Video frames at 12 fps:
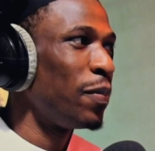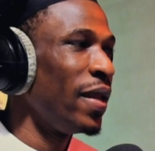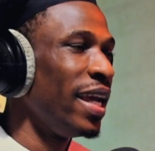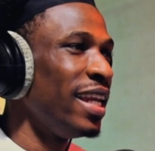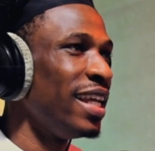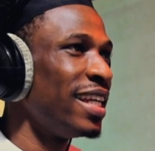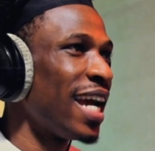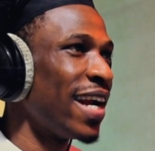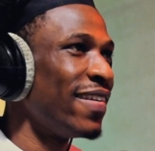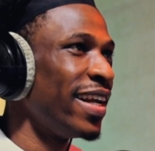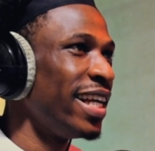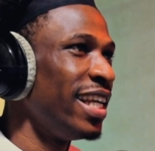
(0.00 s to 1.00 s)
playing it
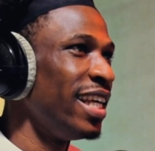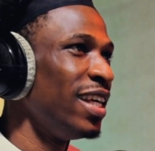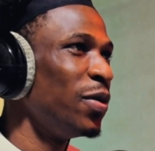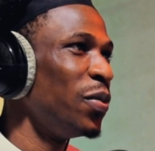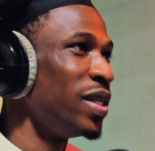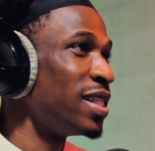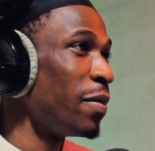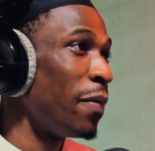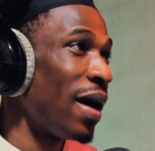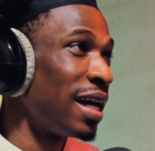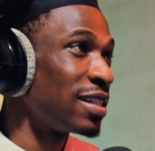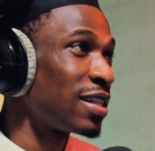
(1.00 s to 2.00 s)
directly with a
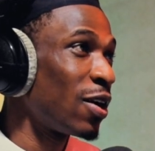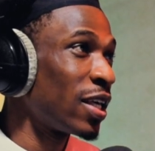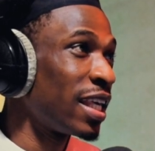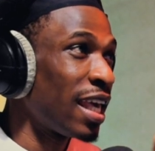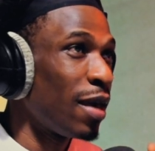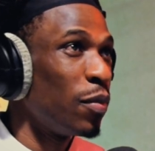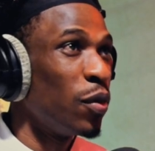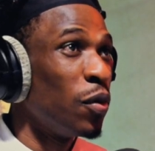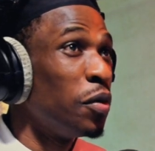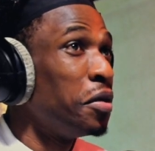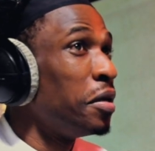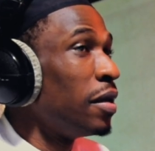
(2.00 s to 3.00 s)
bad cable.
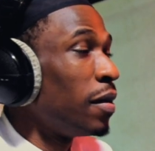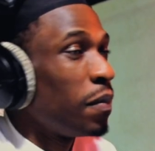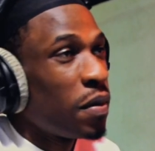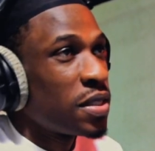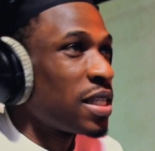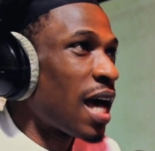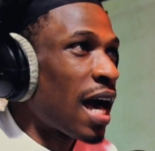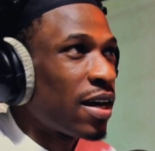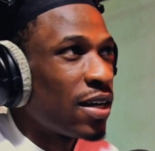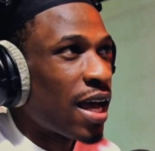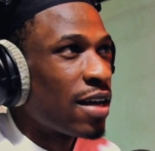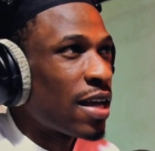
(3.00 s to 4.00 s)
But I
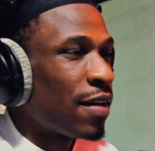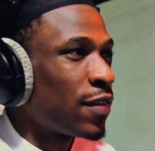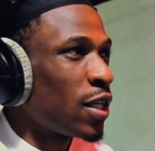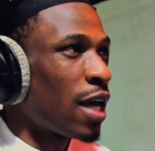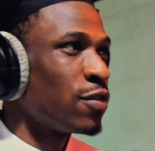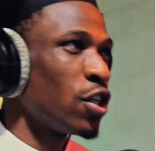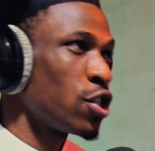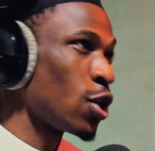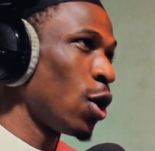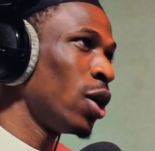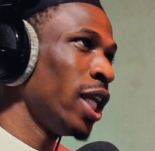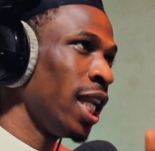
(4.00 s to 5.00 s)
could have just
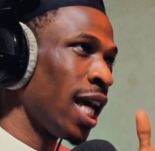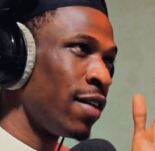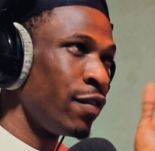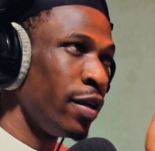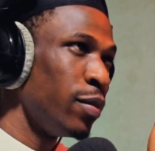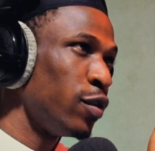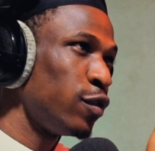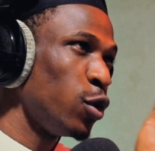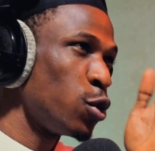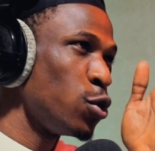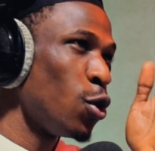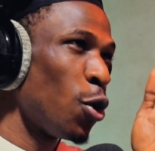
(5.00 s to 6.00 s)
gone in and removed
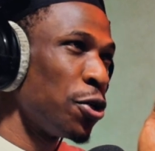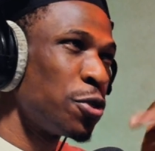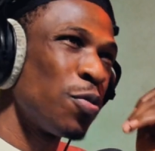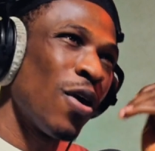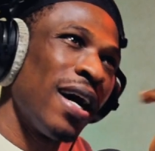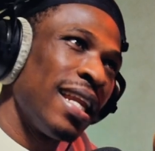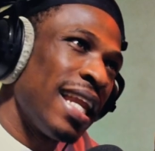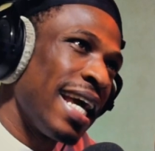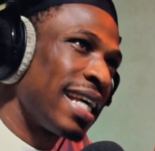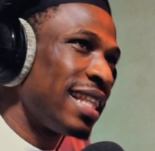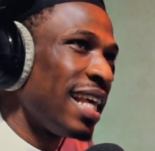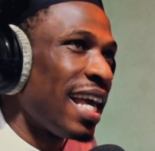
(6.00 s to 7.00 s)
those noise. But I
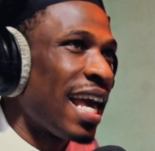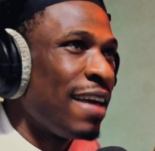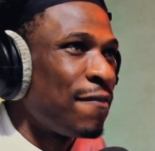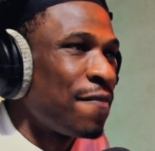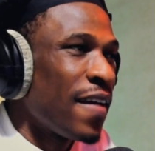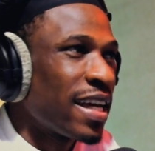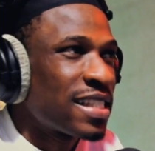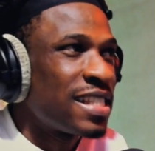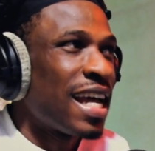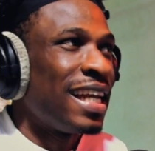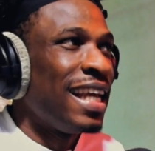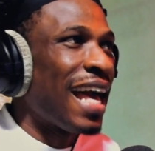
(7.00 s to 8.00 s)
like the effects
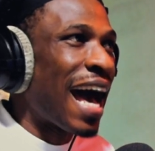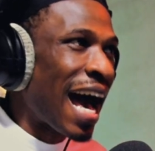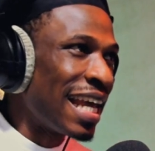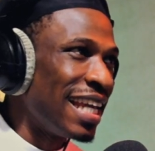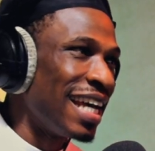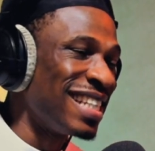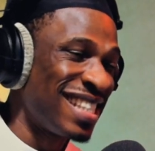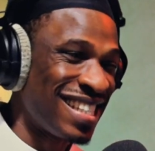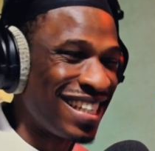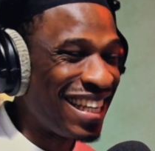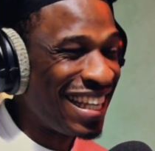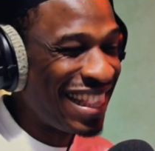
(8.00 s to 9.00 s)
that they added to
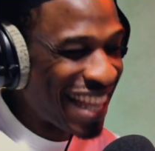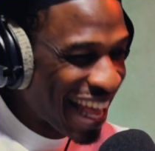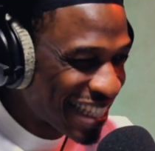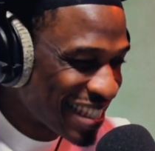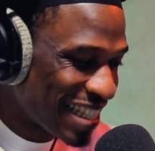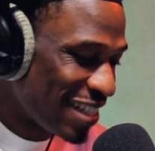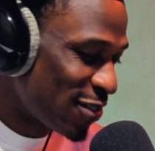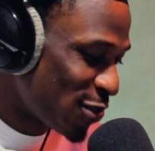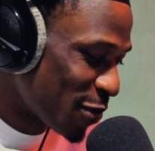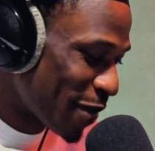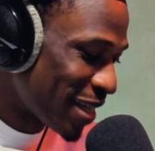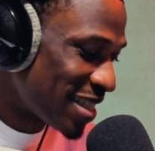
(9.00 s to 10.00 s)
the next
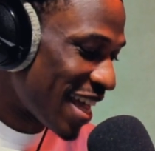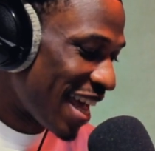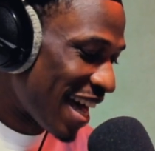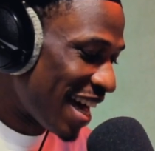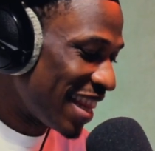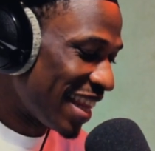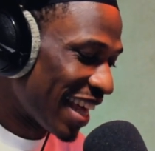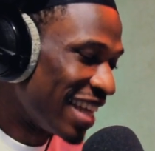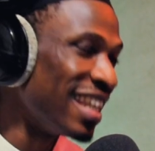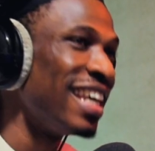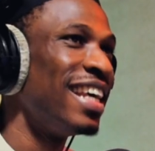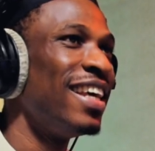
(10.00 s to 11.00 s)
instrument I added,
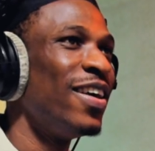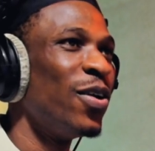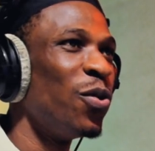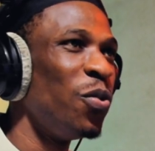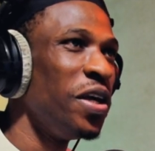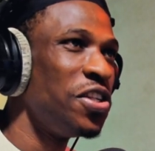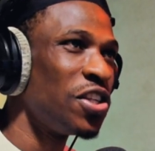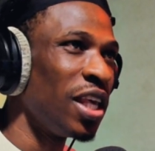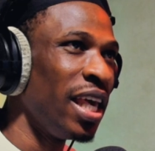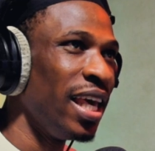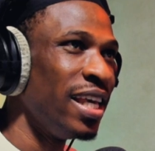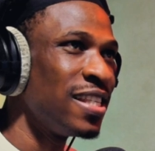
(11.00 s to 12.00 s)
which
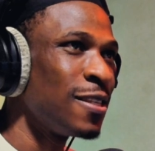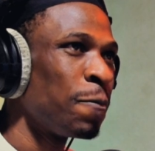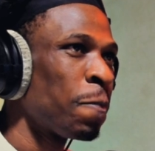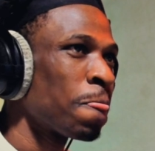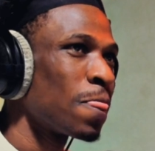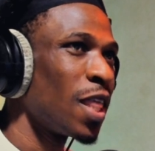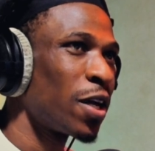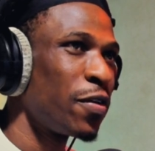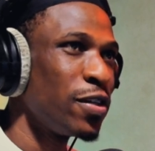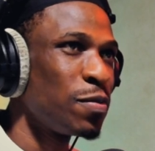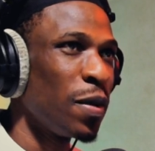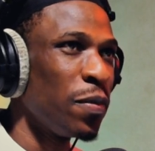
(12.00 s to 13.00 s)
is the
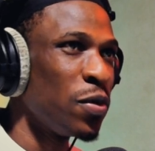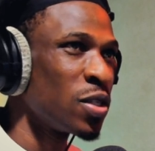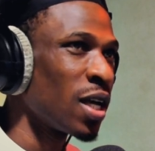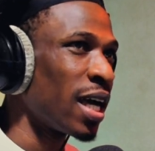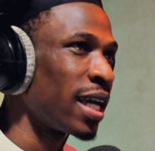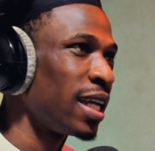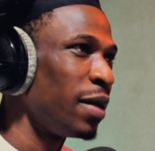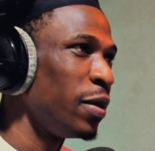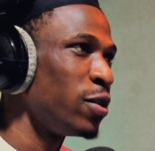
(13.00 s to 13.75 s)
Krizbeatz Music Academy